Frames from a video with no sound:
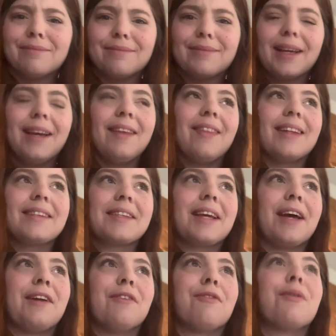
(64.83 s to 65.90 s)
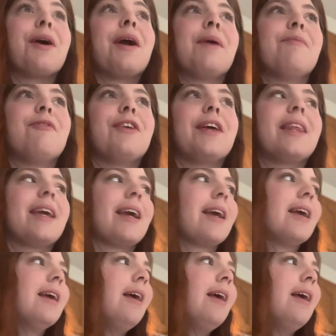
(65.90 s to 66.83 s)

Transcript: That's kind of where I'm feeling,